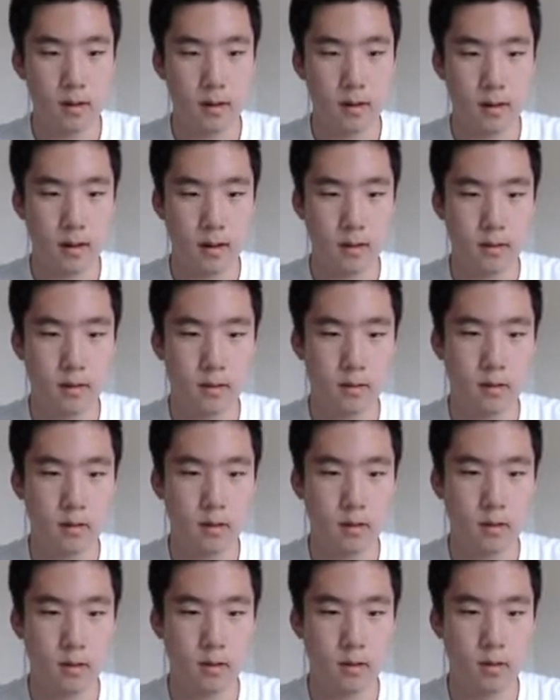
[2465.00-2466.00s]
And
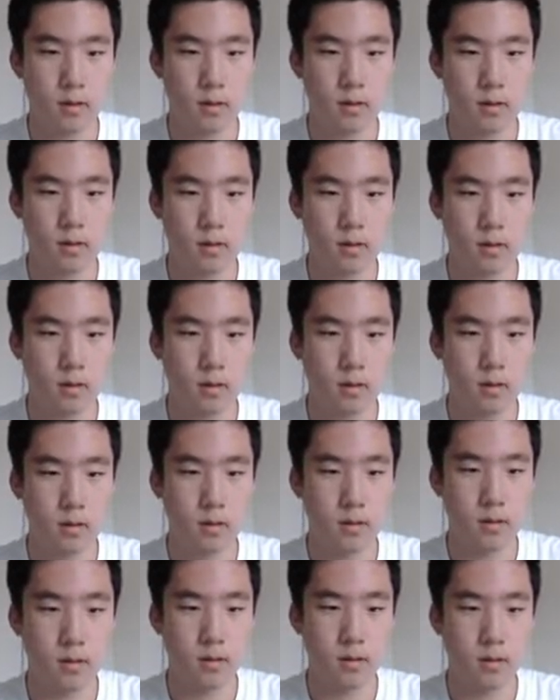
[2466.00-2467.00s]
so,
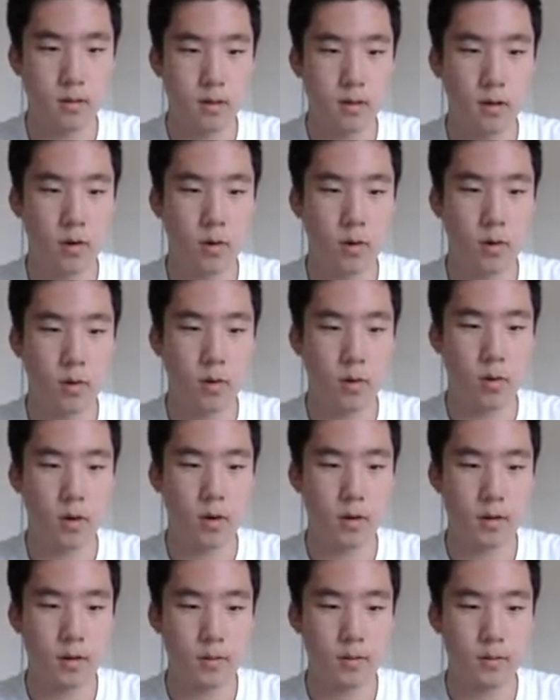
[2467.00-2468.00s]

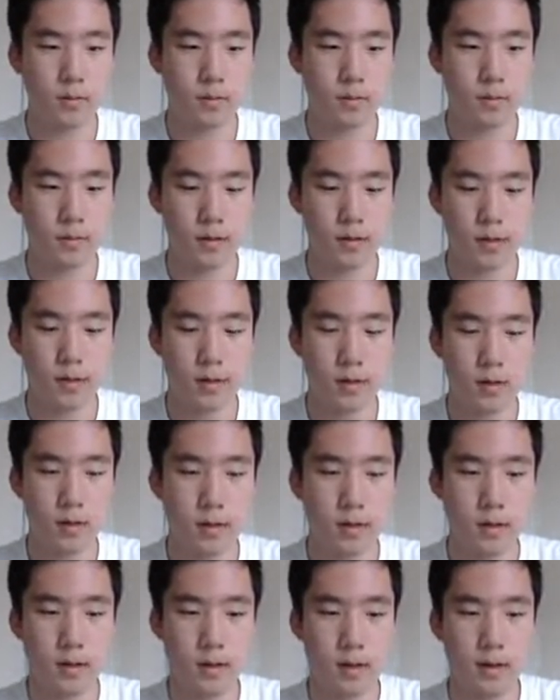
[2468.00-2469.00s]
or
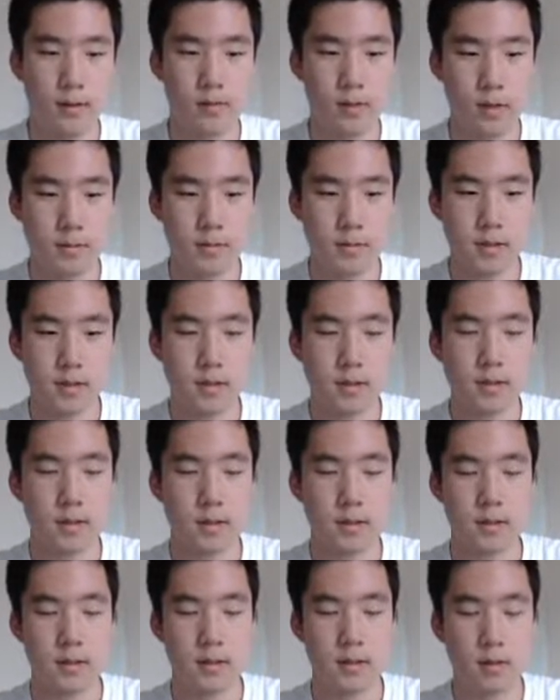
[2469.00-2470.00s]
if nums
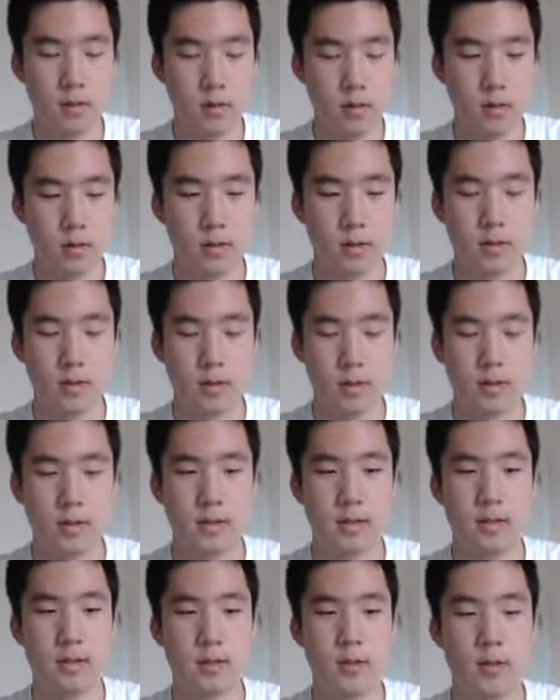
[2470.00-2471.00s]
0 equal to
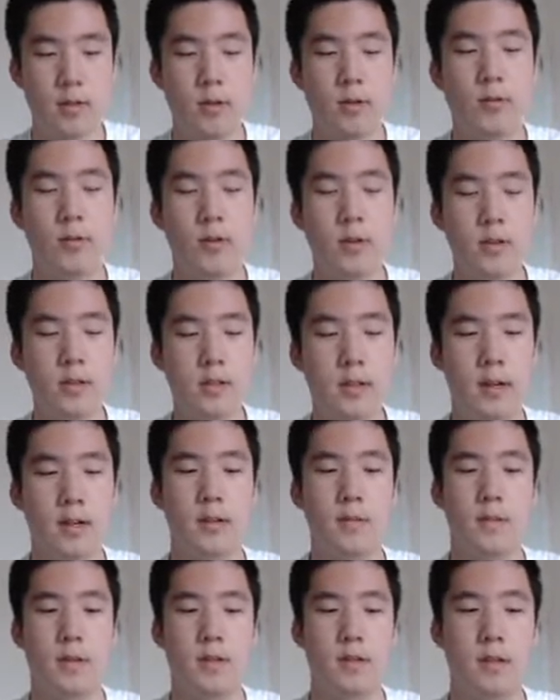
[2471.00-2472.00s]
6, so if the first
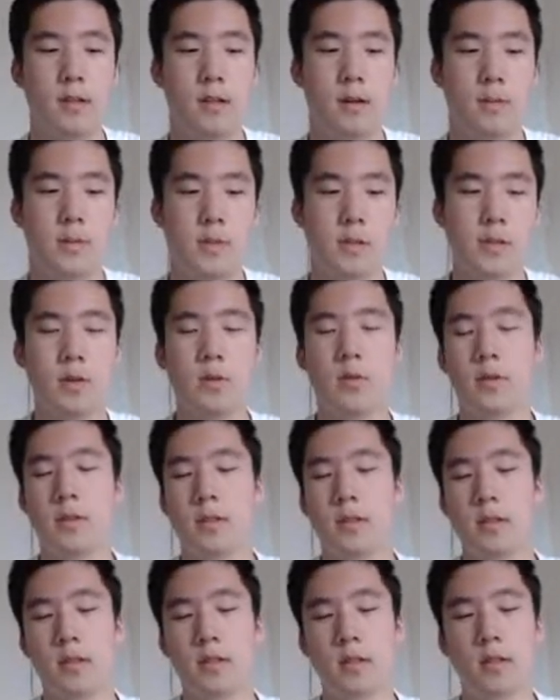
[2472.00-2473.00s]
element in nums is equal to
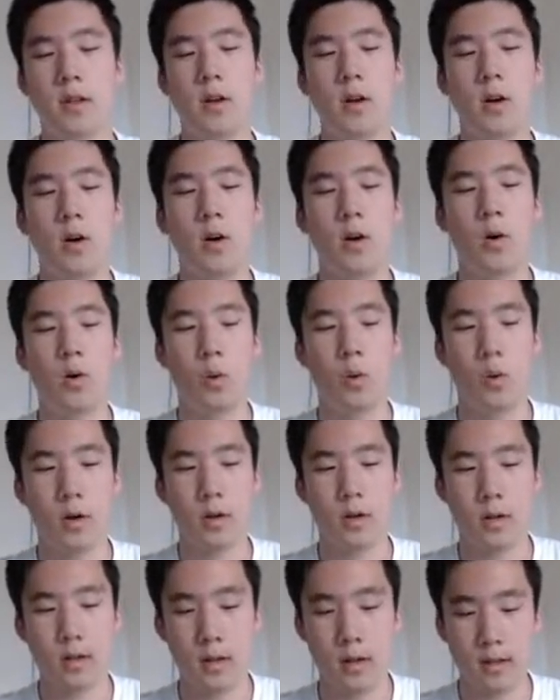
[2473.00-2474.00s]
6,
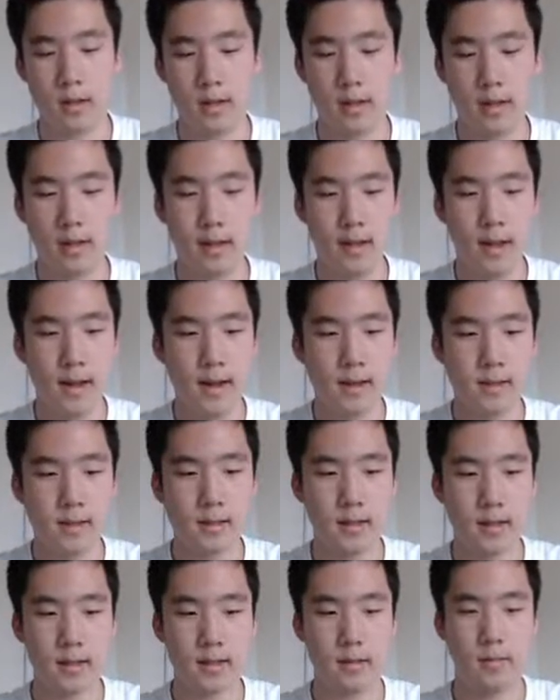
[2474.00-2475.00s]
or the last
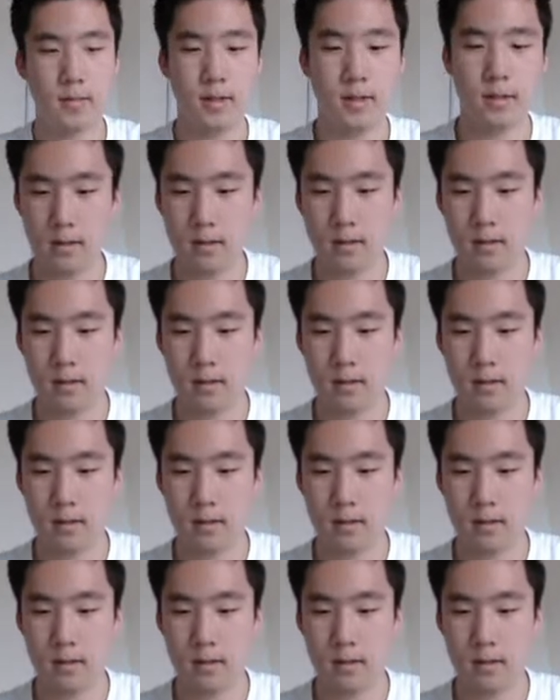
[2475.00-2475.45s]
element,